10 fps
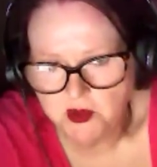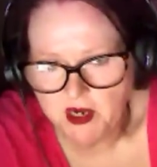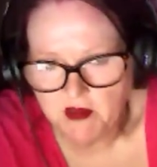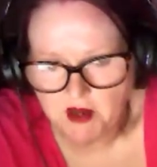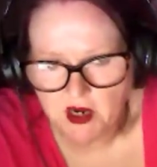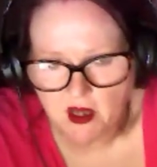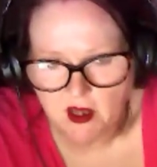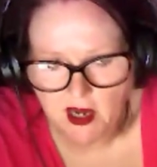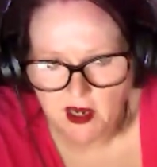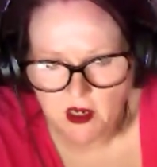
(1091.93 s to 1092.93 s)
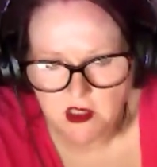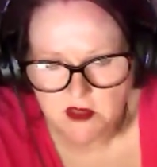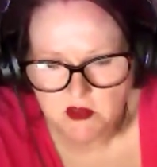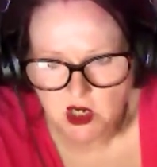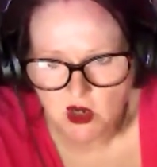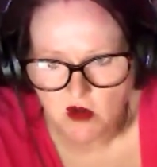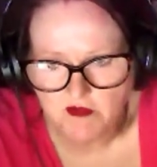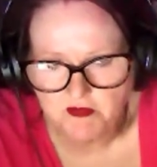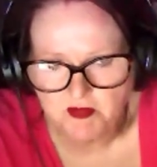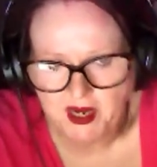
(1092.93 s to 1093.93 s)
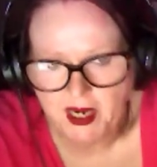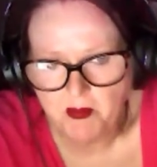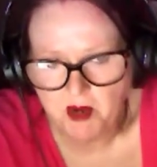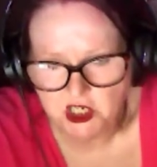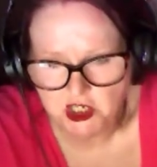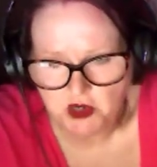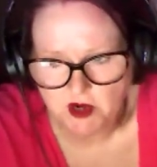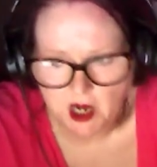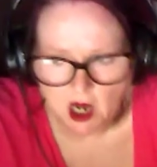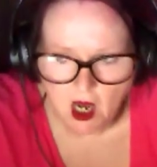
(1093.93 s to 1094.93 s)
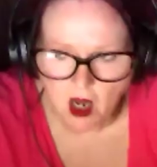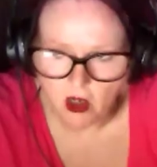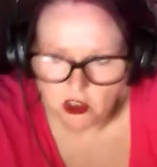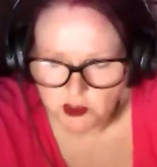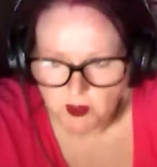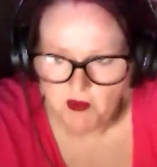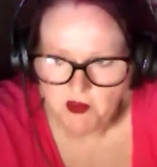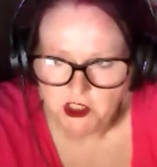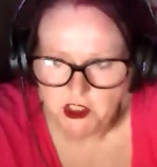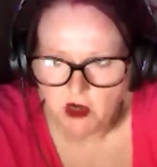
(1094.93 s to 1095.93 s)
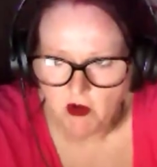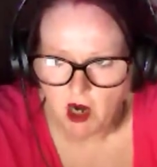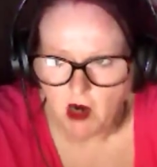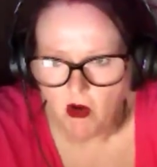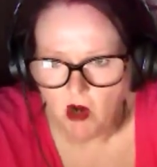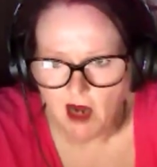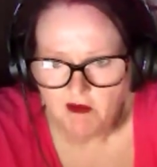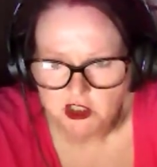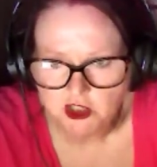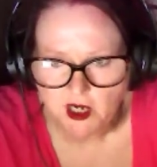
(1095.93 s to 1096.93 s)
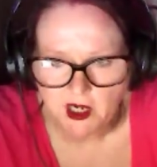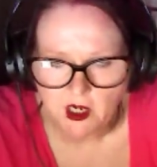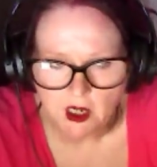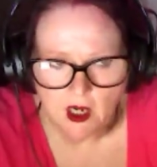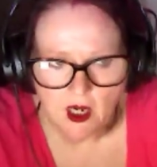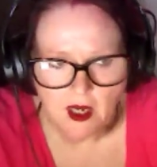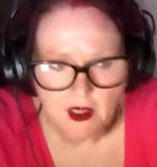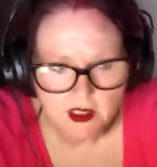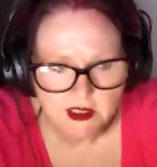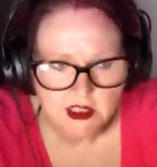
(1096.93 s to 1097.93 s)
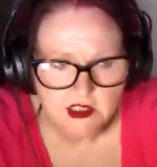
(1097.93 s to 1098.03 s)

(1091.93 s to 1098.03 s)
do anything like that, because there was a lot of peer pressure and smoke this cigarette or have a drink. And I said